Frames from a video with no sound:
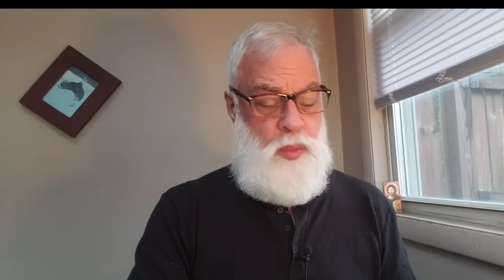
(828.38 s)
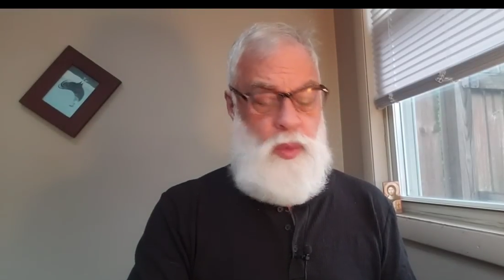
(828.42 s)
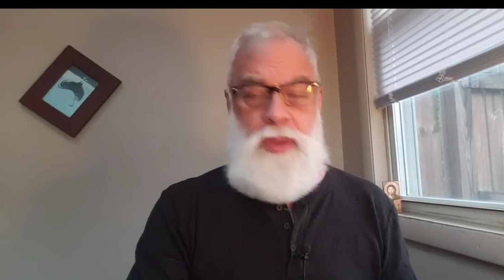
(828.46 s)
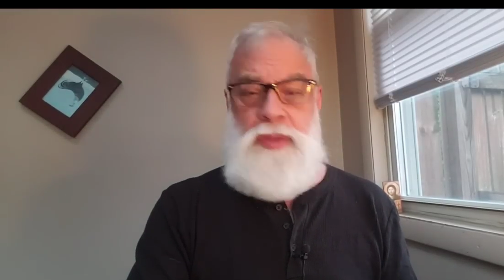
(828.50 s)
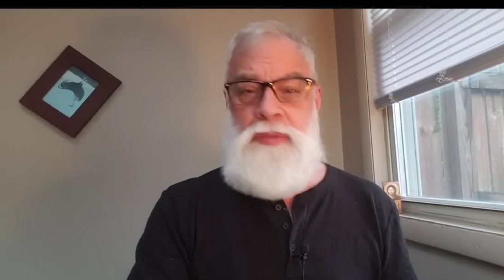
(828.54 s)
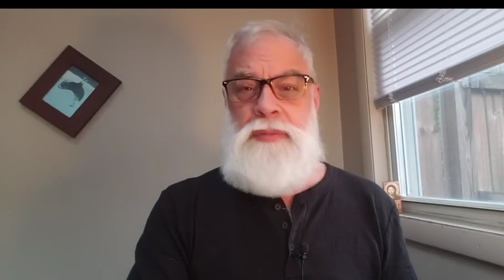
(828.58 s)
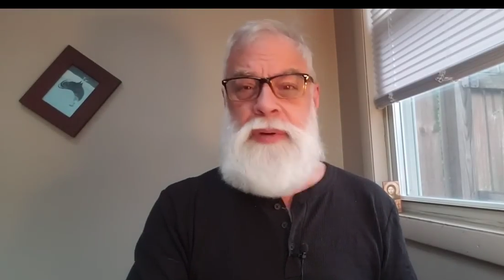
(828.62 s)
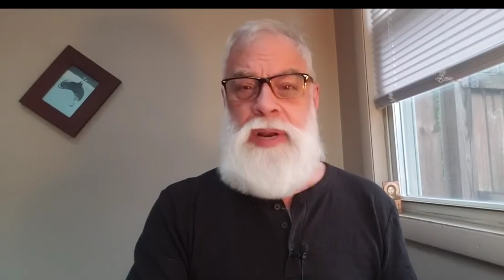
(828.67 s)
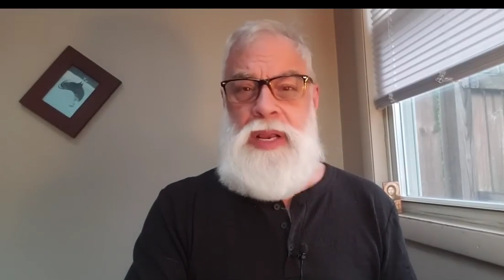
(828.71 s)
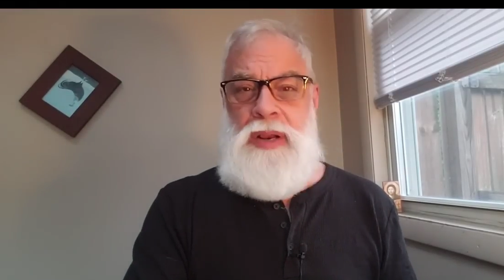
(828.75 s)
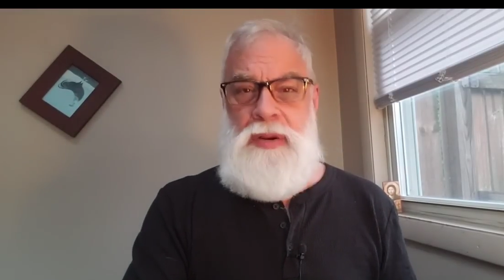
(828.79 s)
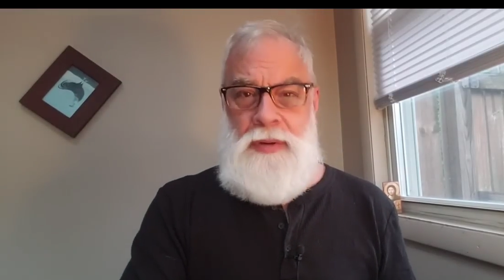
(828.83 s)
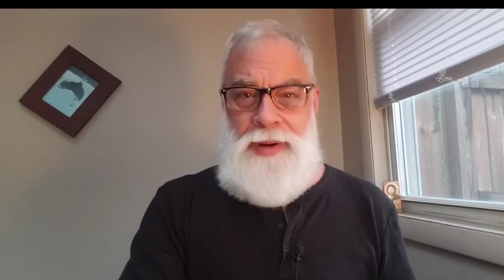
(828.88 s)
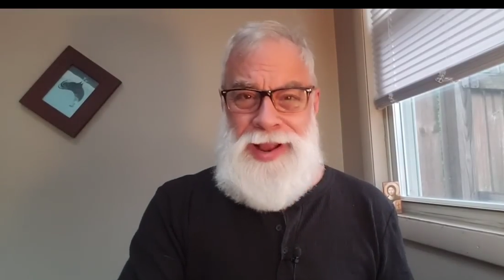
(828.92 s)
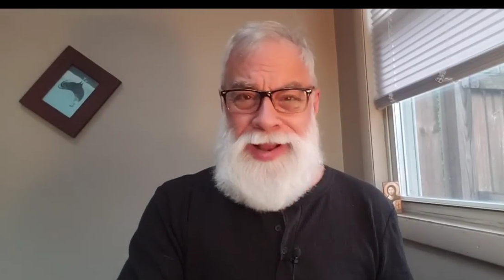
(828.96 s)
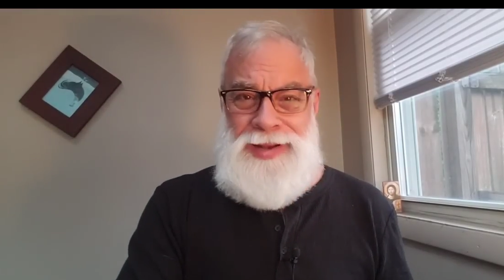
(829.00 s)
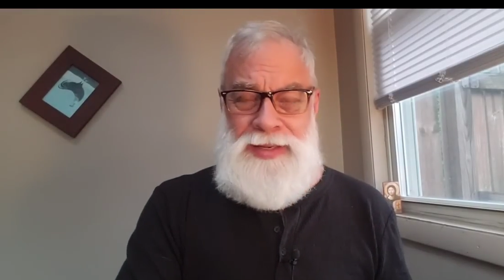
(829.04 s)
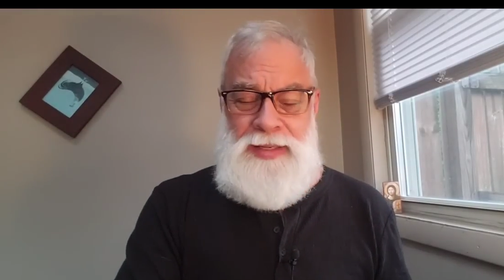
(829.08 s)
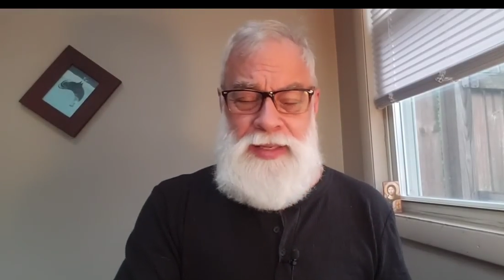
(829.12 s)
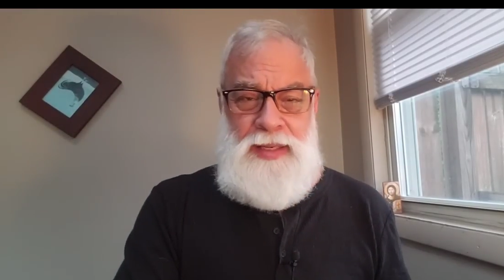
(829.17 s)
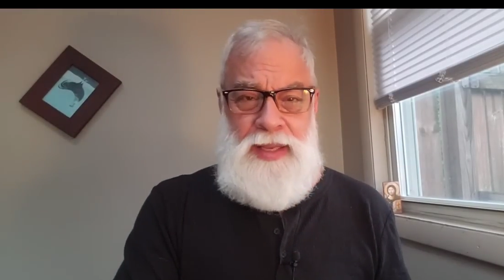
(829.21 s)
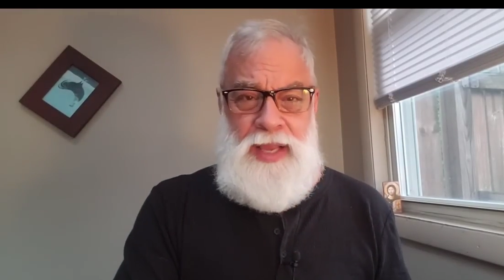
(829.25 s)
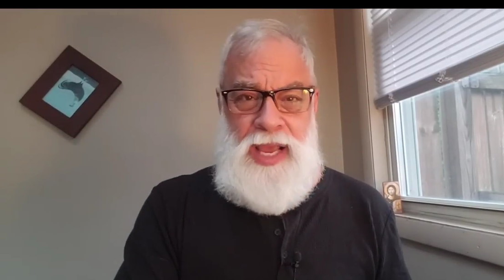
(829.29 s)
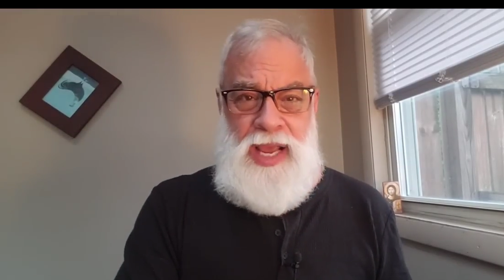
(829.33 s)
With
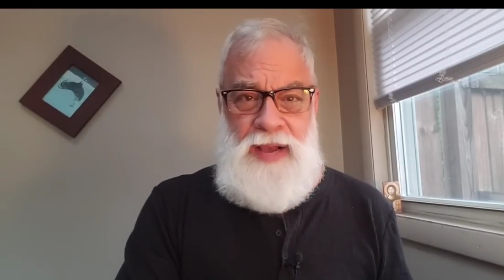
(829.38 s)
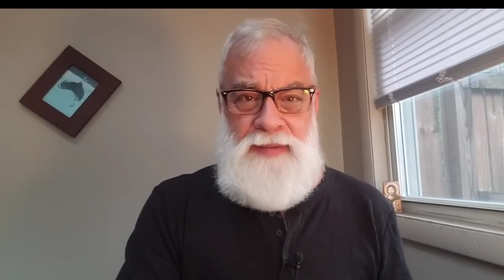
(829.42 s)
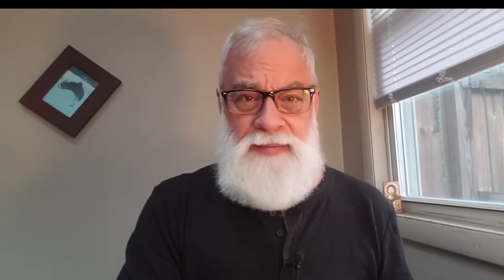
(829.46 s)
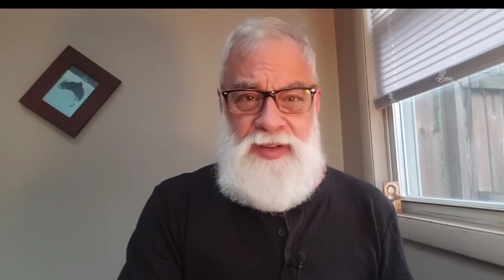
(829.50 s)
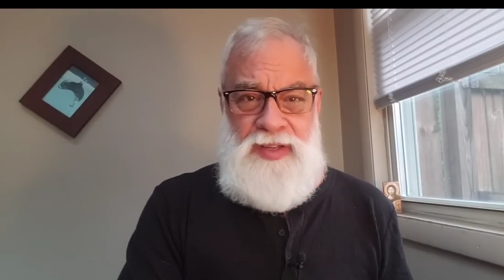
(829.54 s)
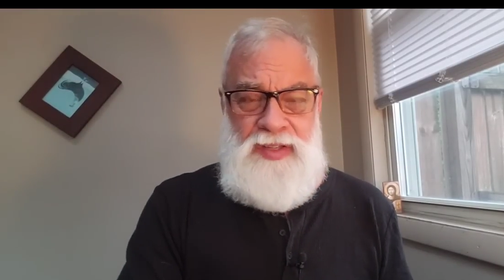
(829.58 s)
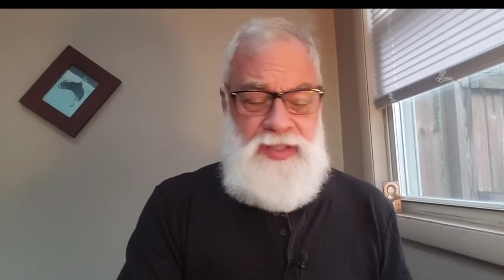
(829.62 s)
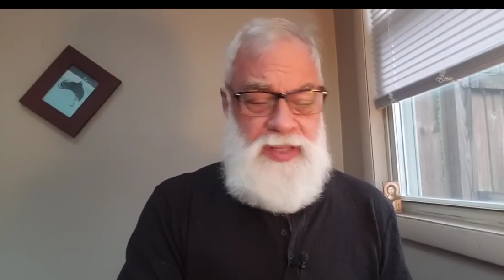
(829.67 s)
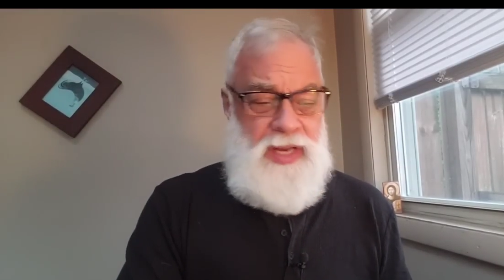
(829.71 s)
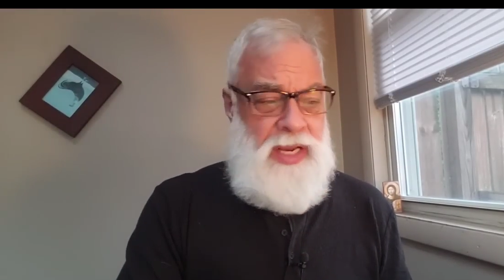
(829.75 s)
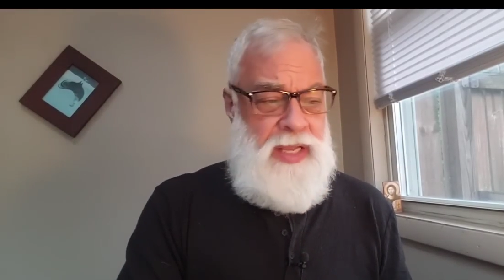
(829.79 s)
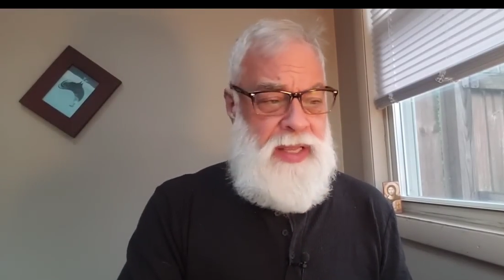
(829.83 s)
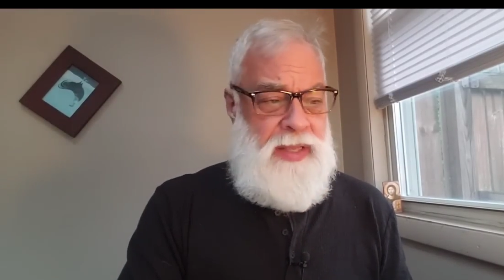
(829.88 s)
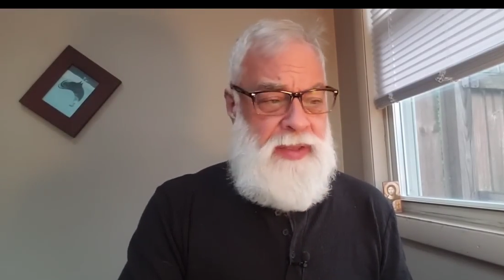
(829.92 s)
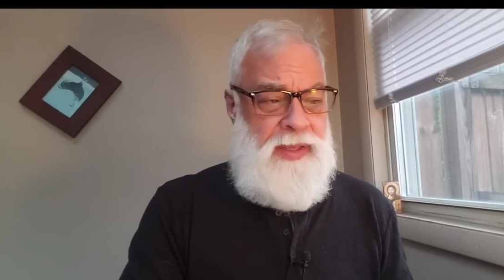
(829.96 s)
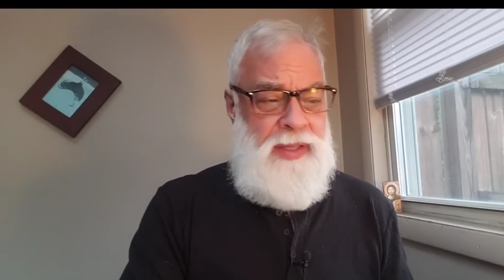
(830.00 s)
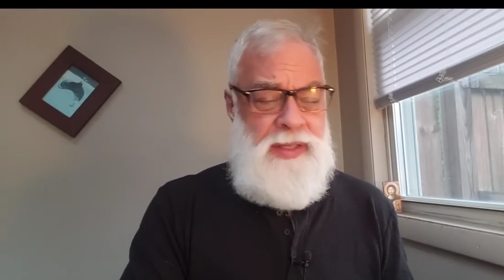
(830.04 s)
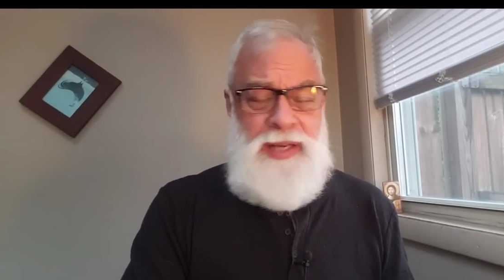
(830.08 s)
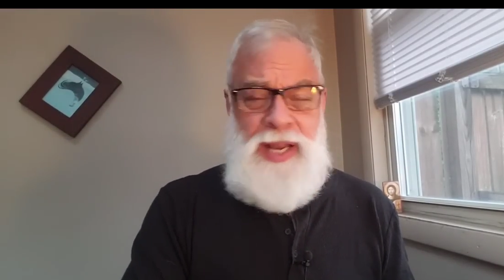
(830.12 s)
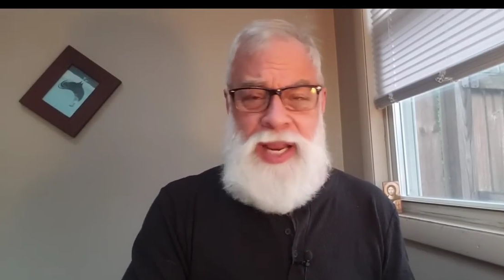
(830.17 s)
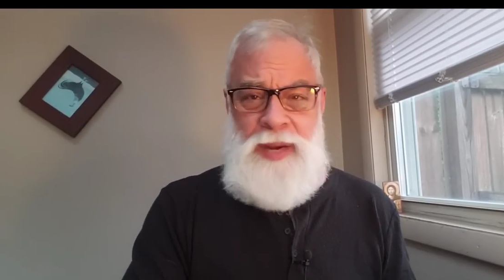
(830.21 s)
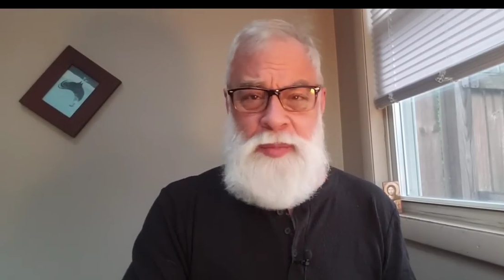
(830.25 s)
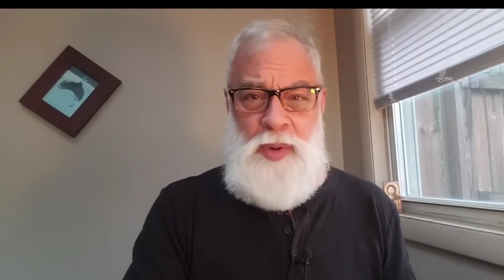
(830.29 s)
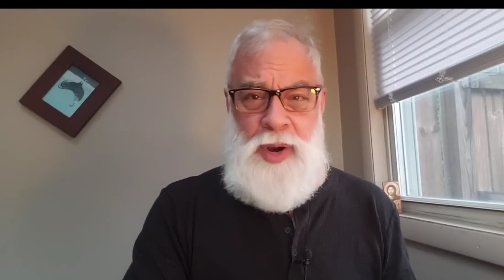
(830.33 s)
regret, I have to say that
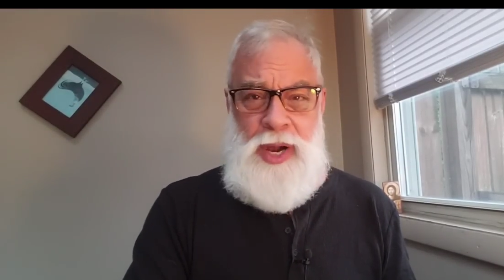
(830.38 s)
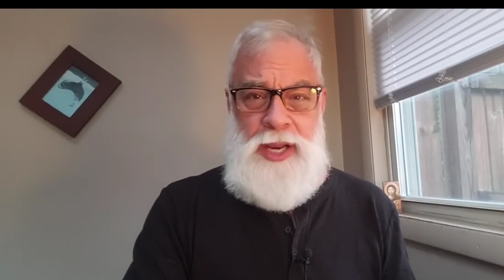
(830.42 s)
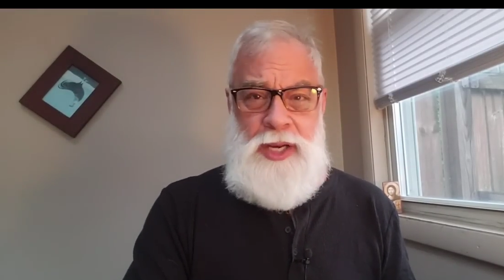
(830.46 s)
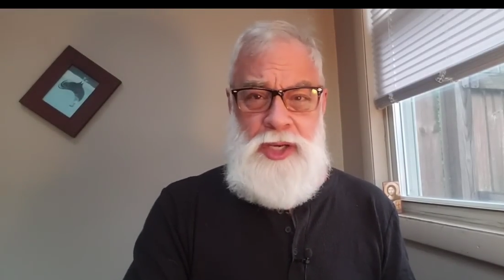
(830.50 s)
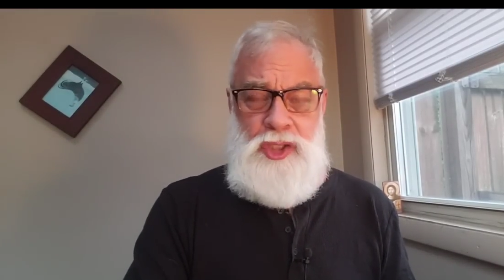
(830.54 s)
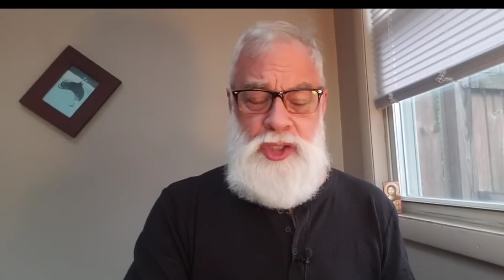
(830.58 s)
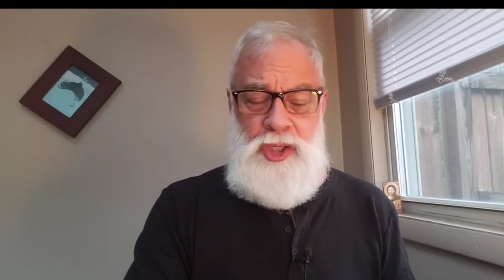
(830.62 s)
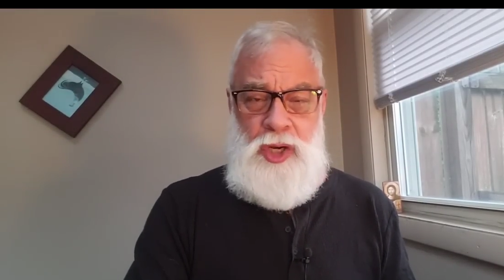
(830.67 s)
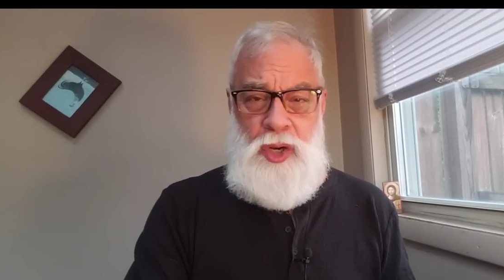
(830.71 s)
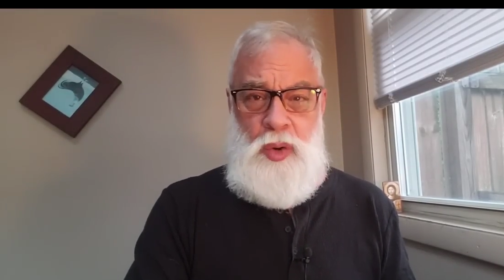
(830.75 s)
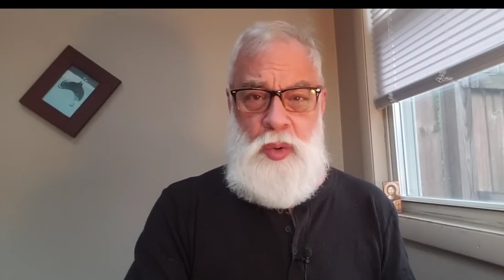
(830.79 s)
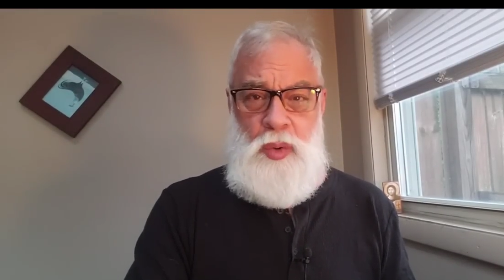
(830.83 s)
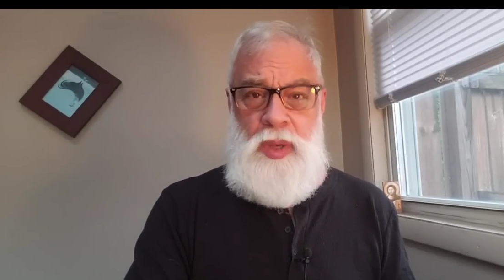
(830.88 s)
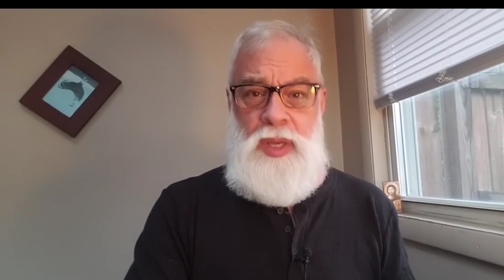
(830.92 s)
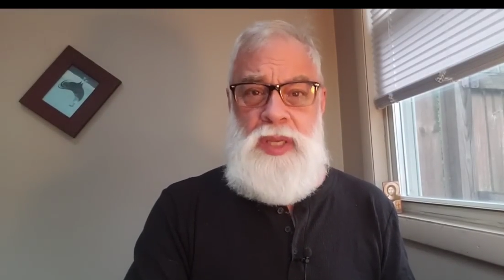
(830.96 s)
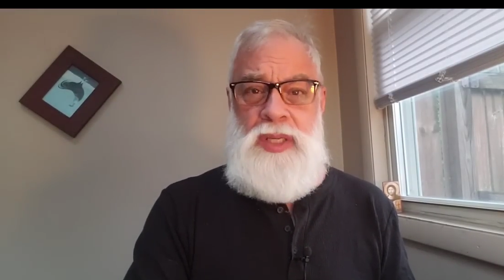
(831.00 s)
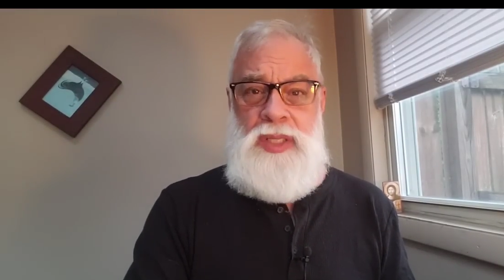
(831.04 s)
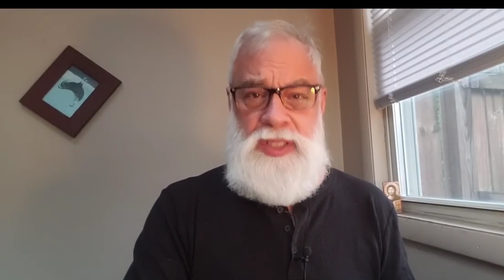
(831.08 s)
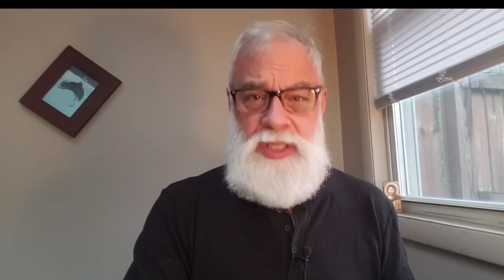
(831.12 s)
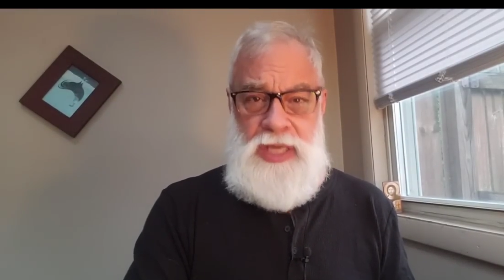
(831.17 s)
the Daybreak show